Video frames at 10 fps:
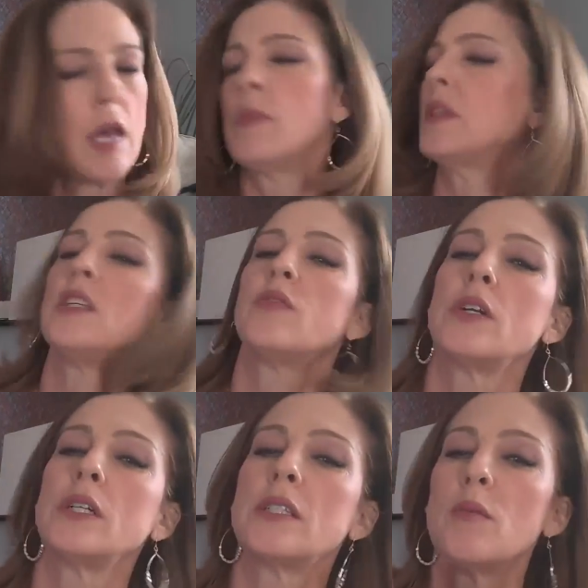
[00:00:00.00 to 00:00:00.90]
but these
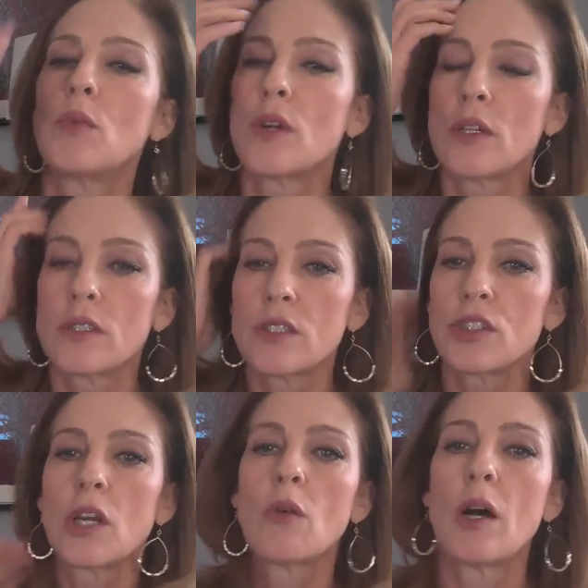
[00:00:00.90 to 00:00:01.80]
very same words
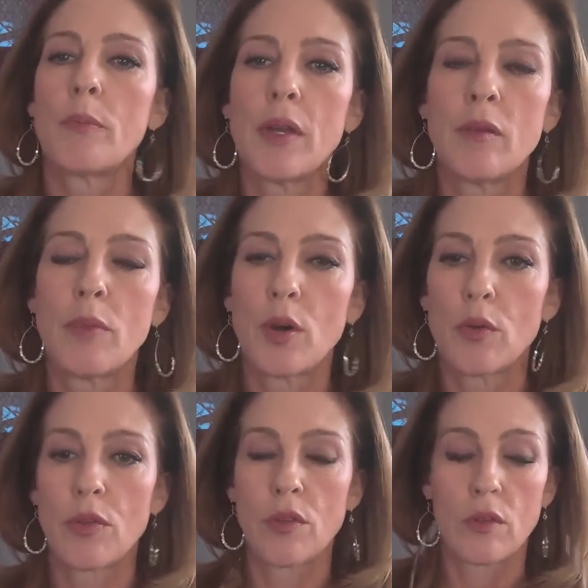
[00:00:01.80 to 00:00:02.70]
show up in
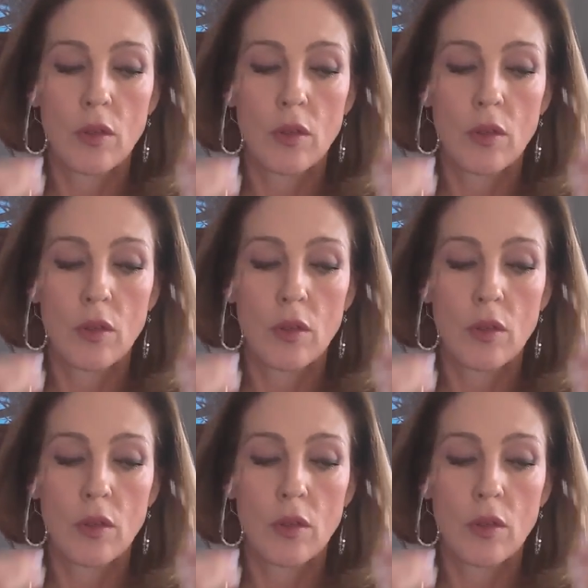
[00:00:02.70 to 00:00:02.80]
both